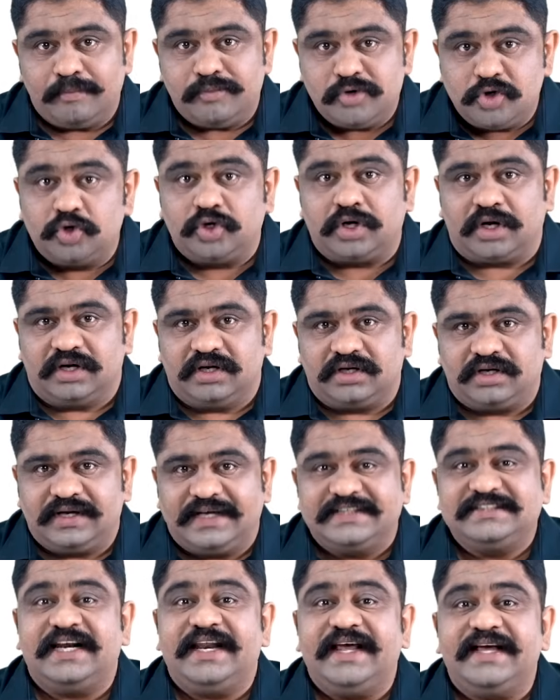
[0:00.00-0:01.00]
mucor
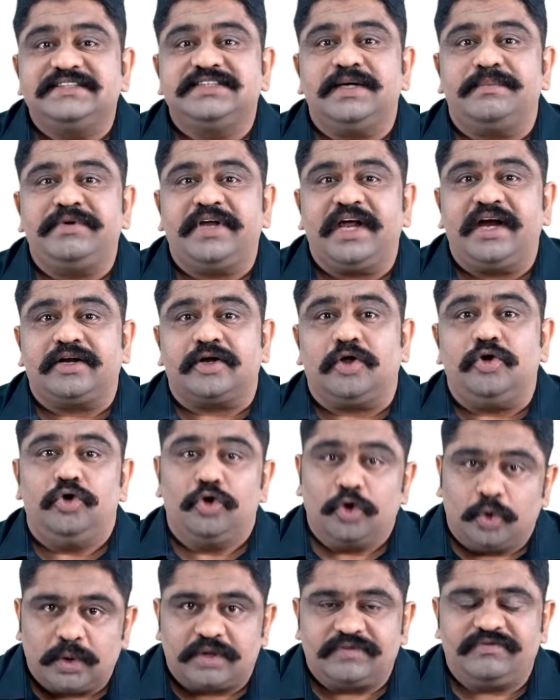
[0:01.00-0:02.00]
is an aseptate
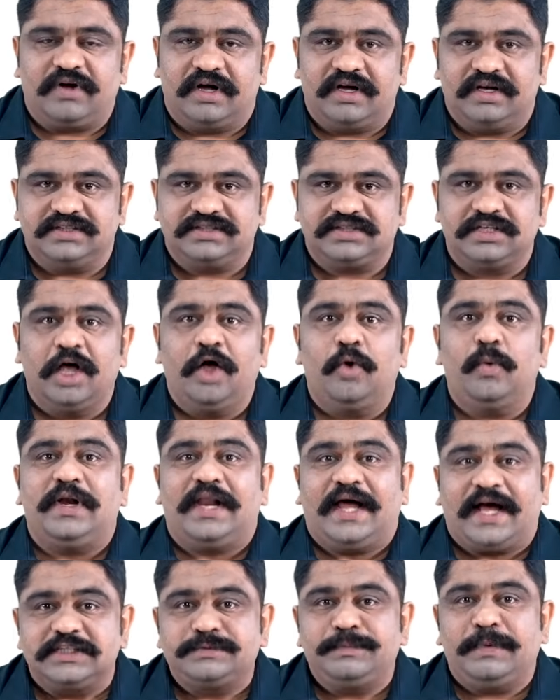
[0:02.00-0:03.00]
lower fungus, while
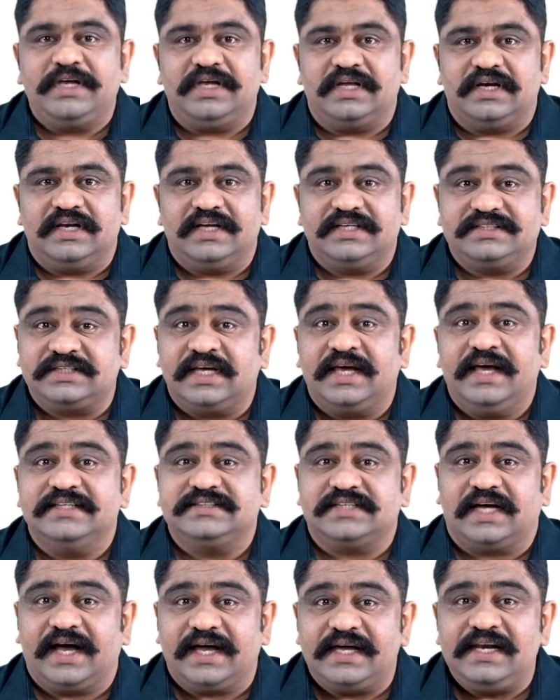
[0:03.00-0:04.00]
aspergillus is
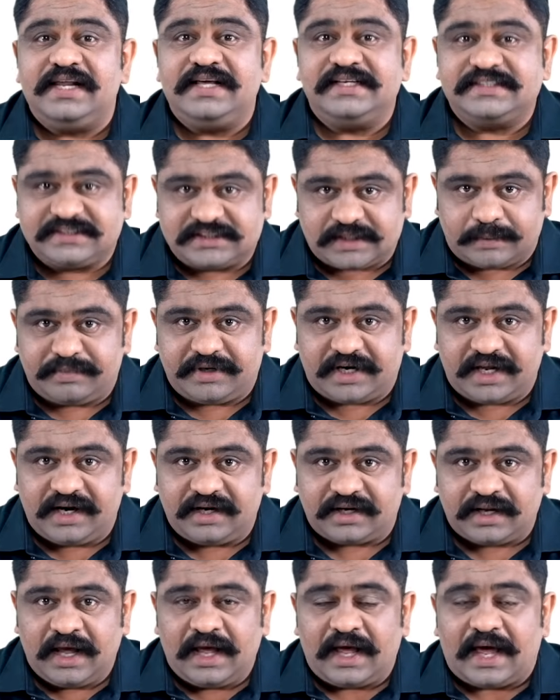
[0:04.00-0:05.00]
a highly
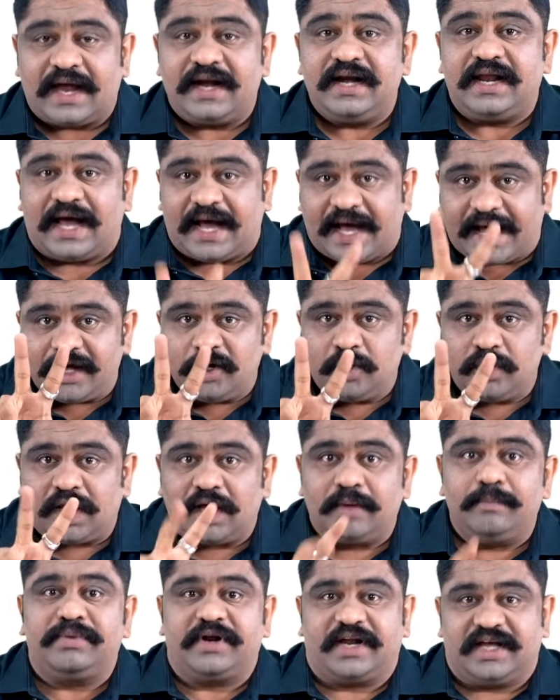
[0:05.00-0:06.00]
septate and
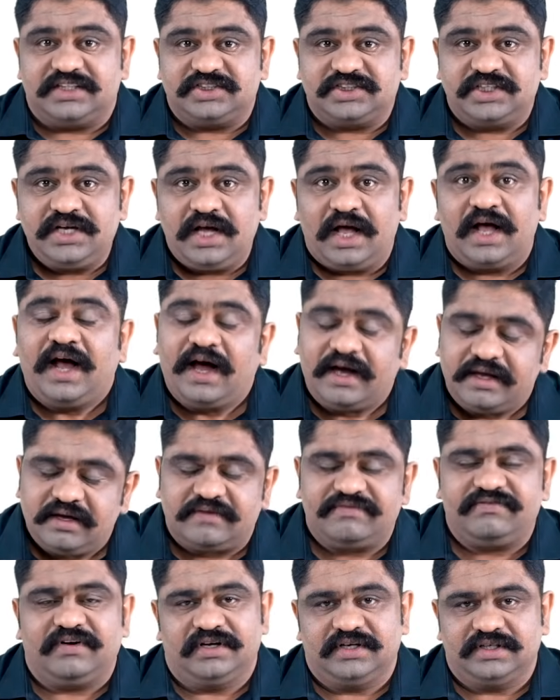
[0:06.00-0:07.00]
angular branching higher
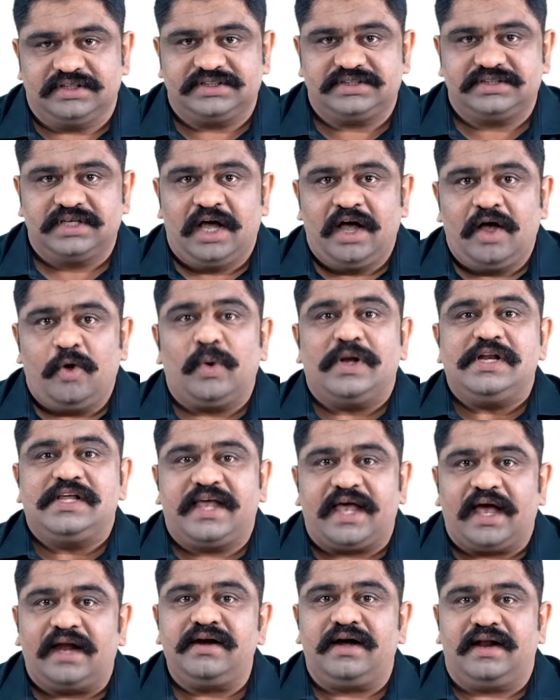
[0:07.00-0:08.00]
fungus, while
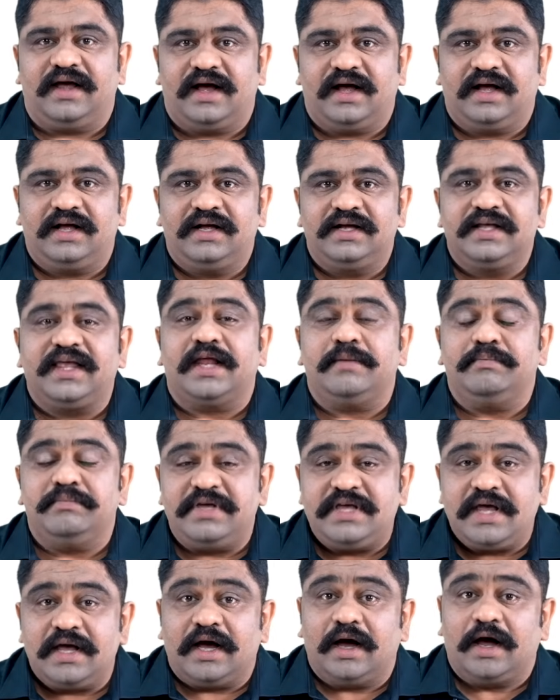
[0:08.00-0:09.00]
Candida can
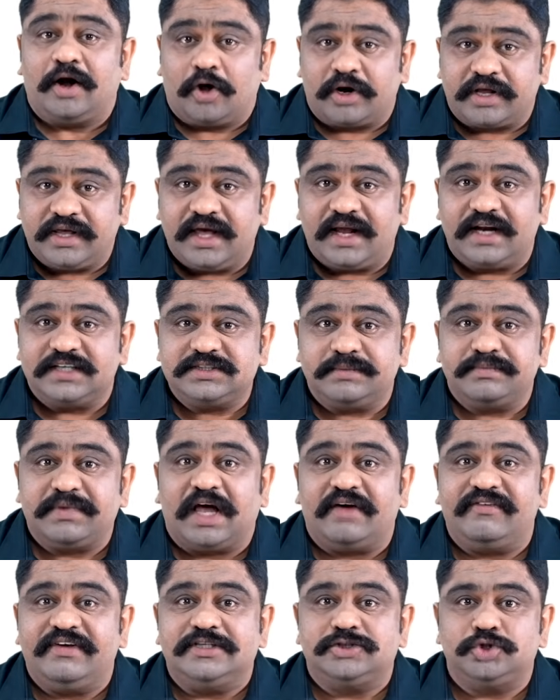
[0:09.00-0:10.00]
be an organism
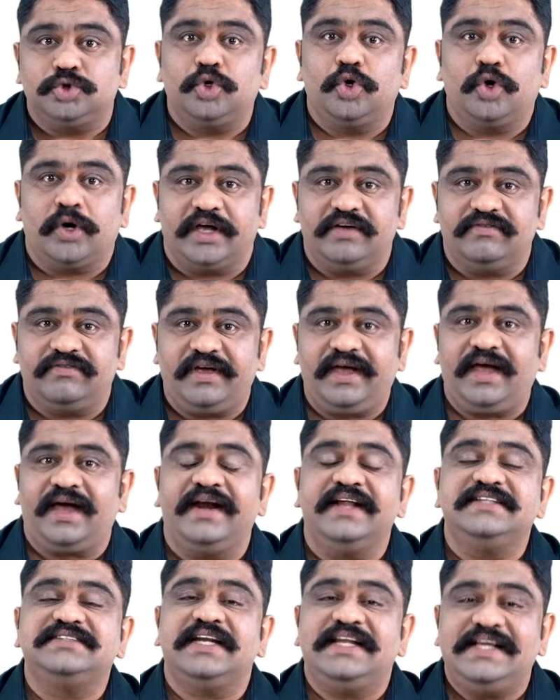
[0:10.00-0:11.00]
having pseudohyphae and
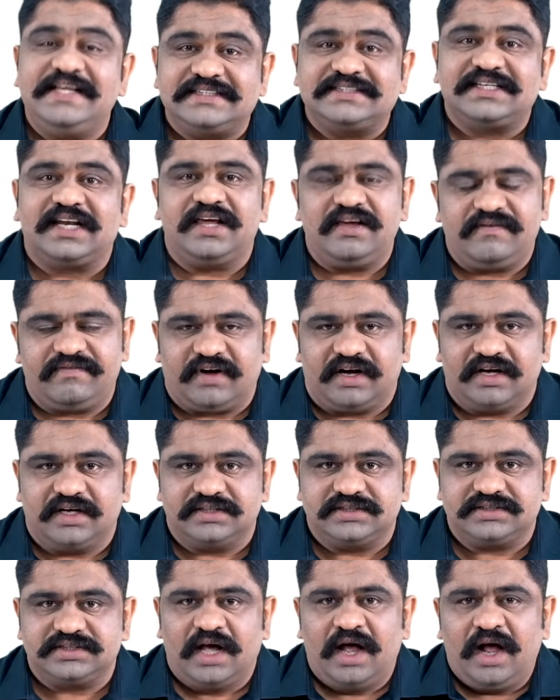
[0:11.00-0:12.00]
it's an yeast-like
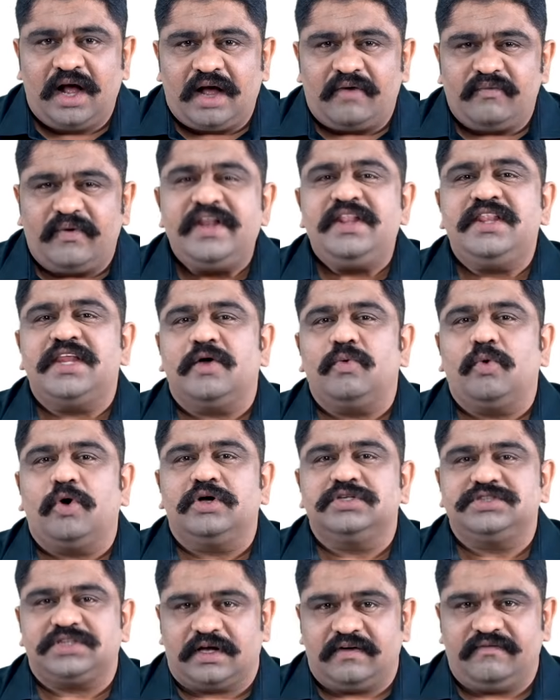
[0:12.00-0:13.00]
fungus. When there
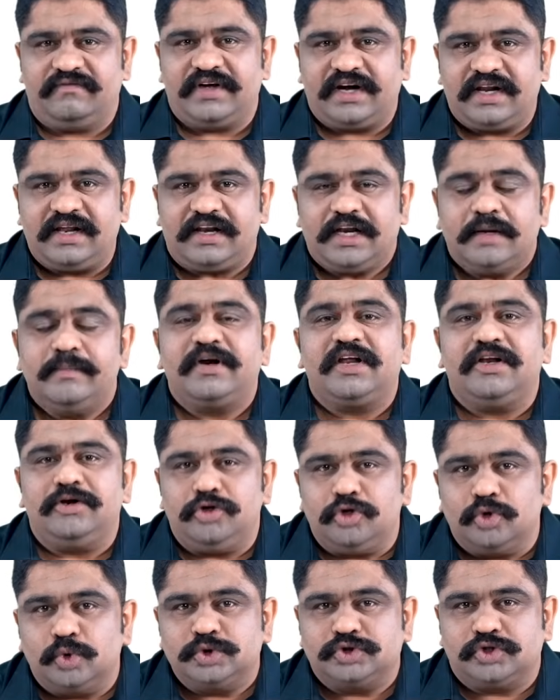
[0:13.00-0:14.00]
was a very liberal
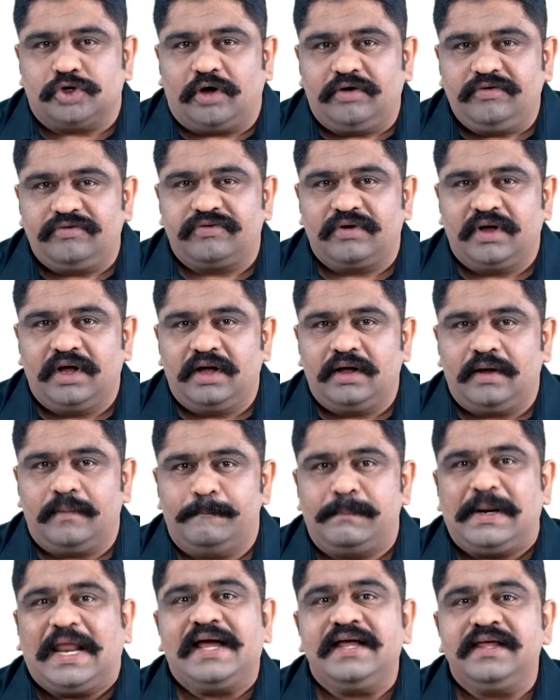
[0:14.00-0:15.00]
use of
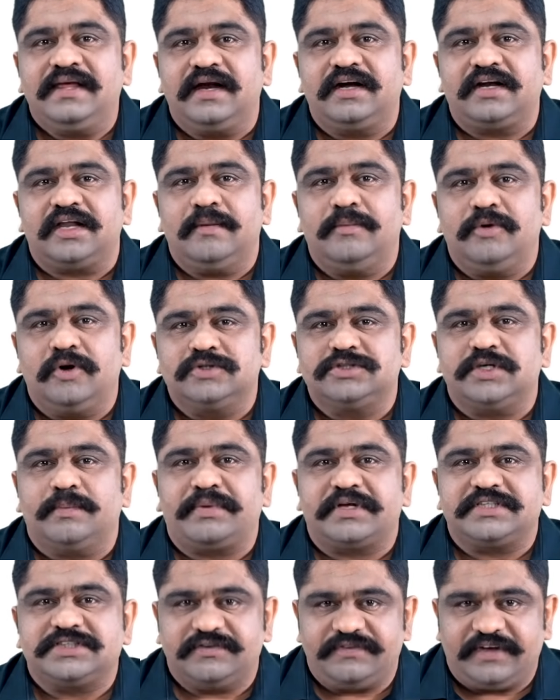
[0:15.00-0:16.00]
Blanket
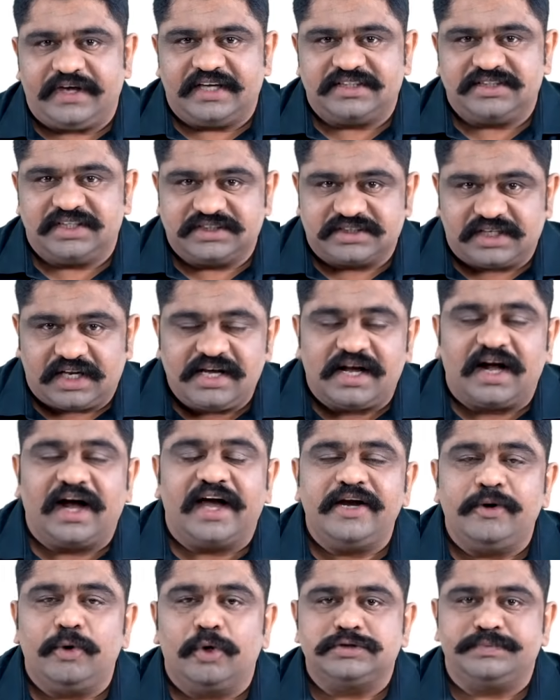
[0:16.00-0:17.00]
immunosuppressive agents like
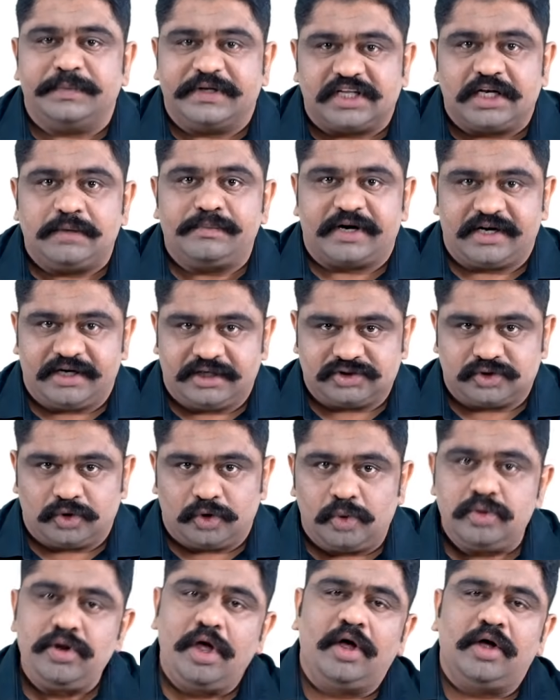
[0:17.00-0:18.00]
high-dose
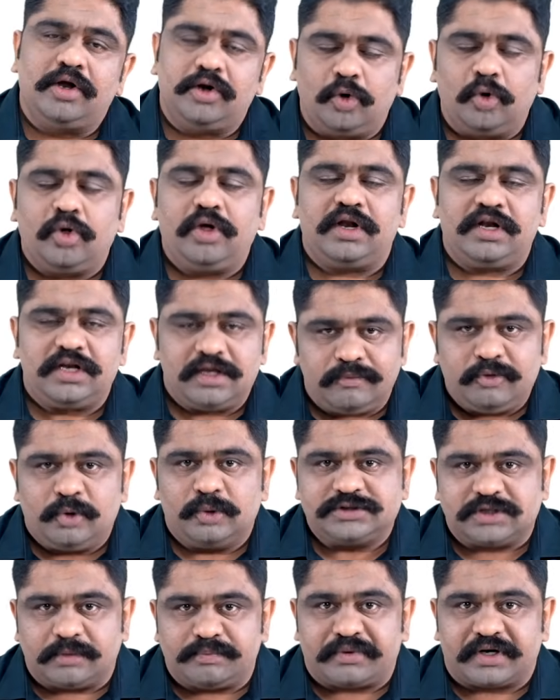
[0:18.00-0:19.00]
methylprednisolone, local immune
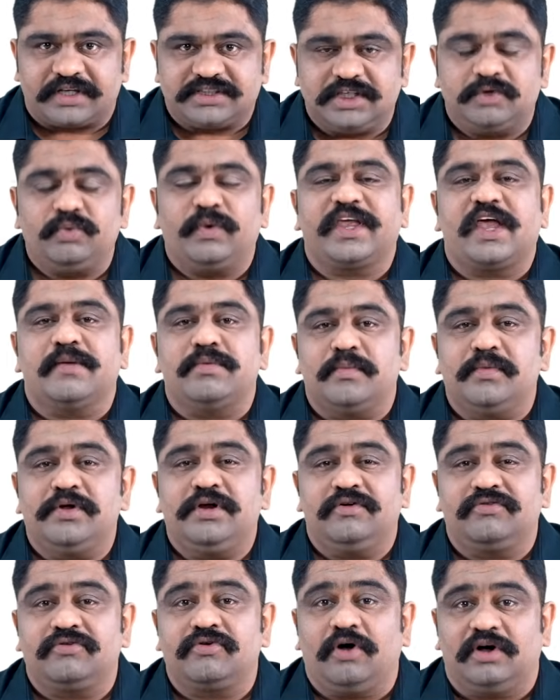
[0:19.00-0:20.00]
suppression were capable
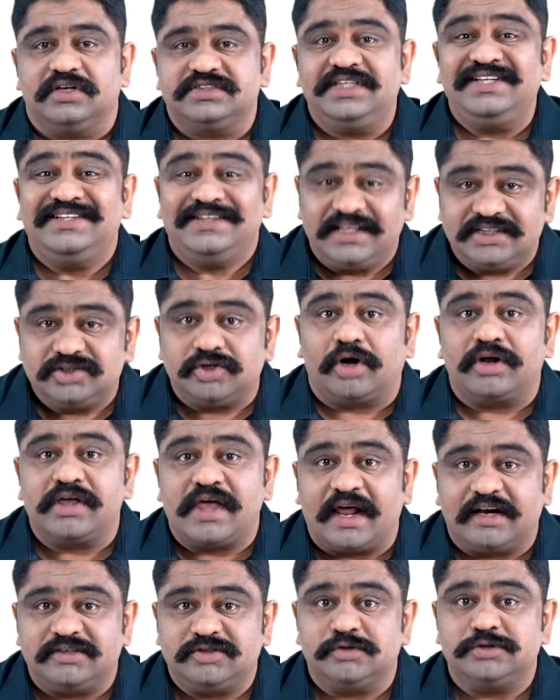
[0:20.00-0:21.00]
of causing these
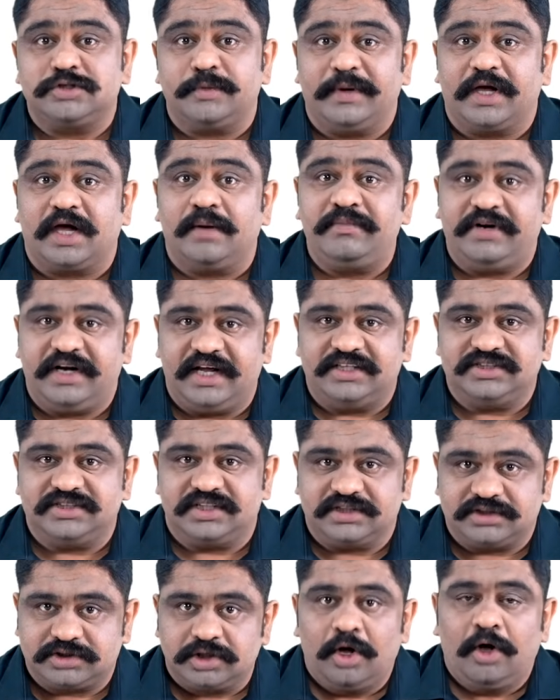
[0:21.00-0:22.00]
organisms to become
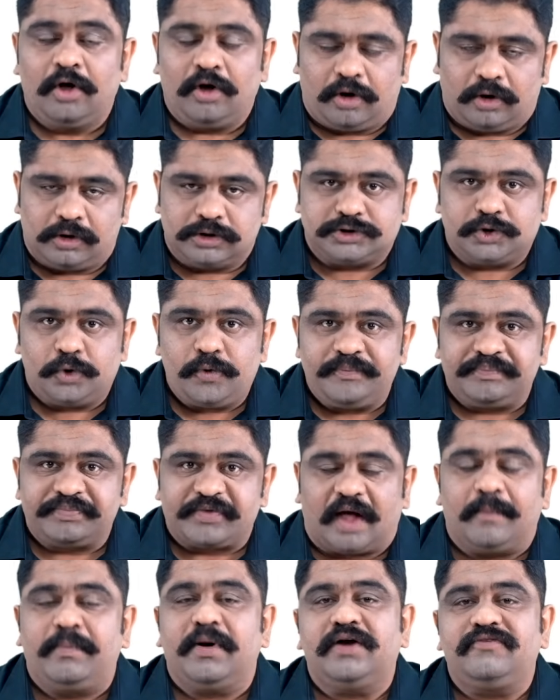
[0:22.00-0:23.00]
dangerous. Also,
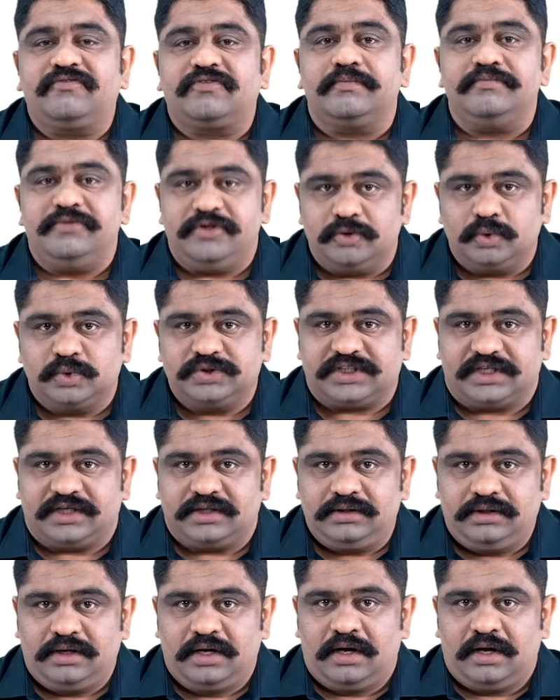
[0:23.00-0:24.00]
apart from
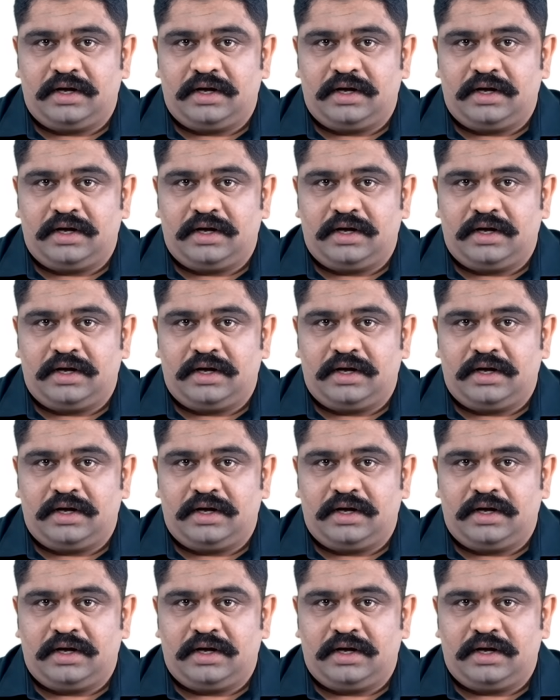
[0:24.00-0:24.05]
using